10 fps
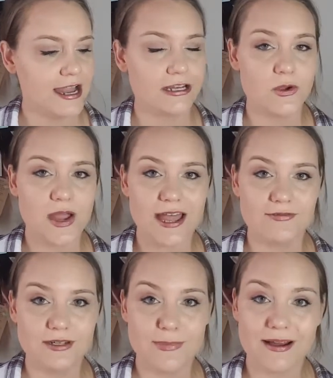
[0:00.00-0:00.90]
I know I have
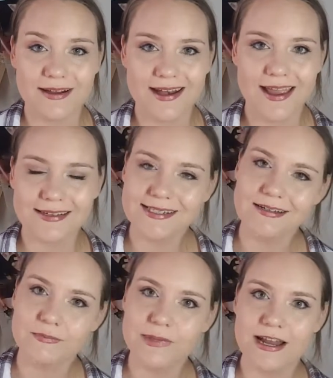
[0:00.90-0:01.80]
an American
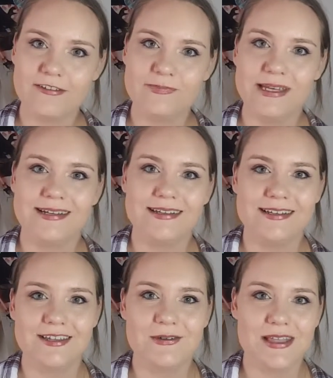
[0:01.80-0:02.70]
accent, but I've been in
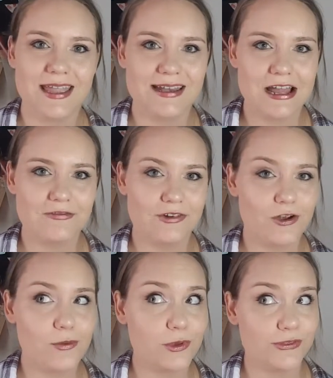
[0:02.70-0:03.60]
the UK now for
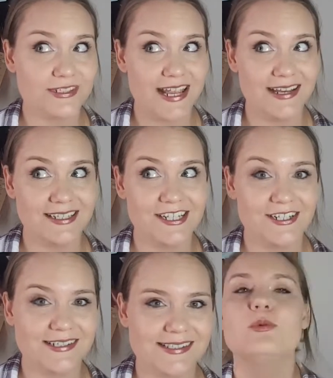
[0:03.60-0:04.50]
almost 10
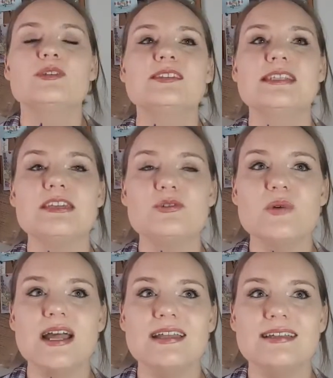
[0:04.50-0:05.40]
years. So we'll see you
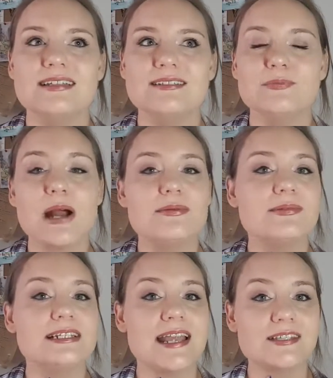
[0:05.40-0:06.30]
when,
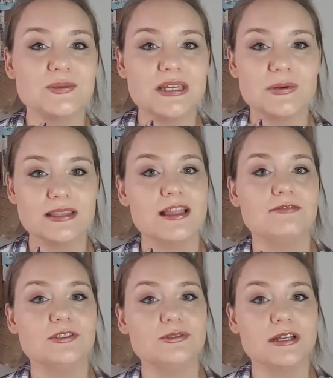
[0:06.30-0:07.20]
probably next week when
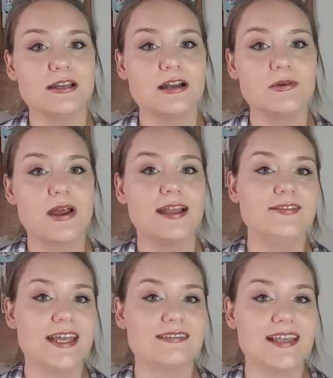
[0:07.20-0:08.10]
Love Lula arrives.
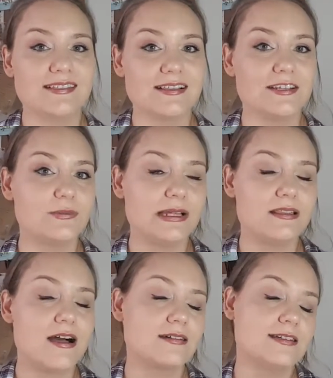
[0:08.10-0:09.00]
That takes a little bit
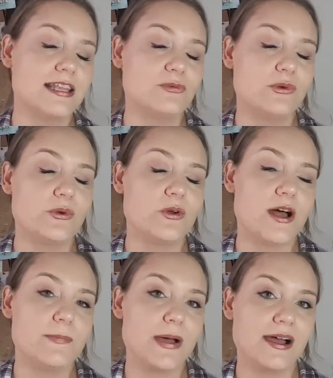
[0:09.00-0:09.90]
longer, and then we'll
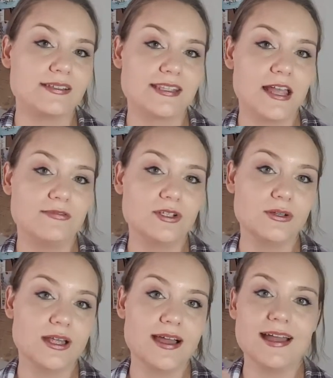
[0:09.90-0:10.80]
unbox Love
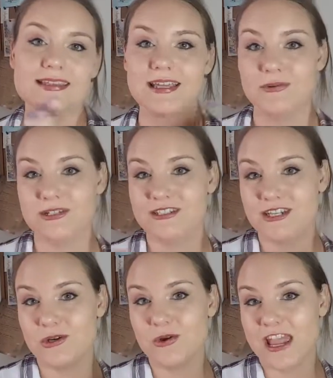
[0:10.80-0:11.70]
Lula, and then we'll
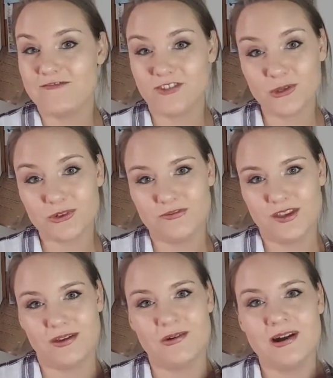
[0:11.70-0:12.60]
do a full
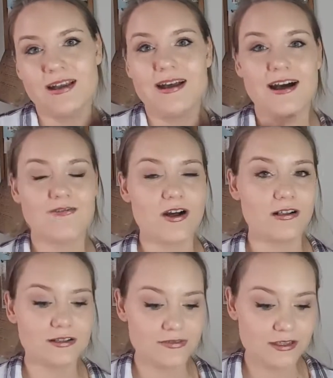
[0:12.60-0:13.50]
review of
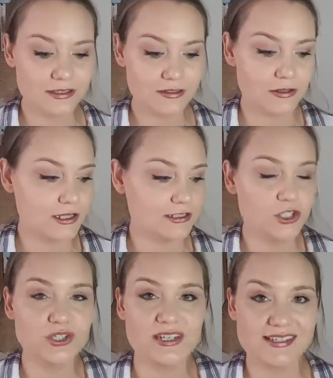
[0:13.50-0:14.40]
all of the little
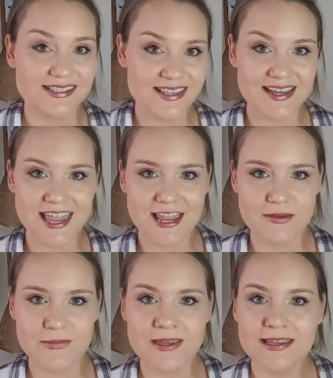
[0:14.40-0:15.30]
goodies that
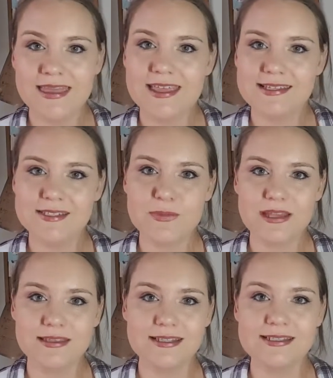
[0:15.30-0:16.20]
came this
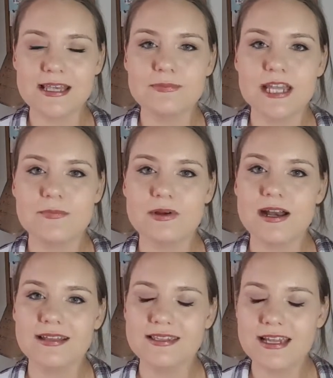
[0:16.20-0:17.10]
month in September
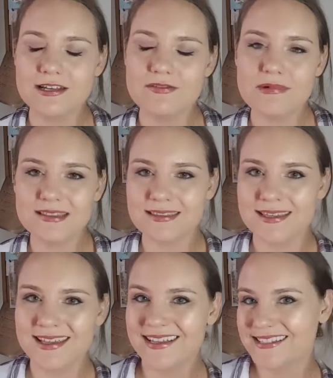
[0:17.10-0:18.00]
at the end of the month.
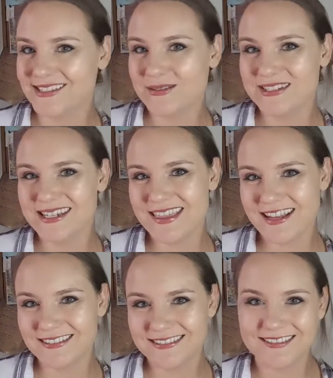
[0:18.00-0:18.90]
So we'll see you
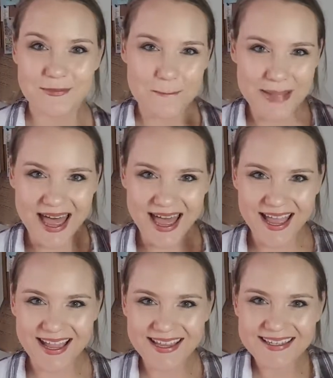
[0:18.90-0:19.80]
then. Bye!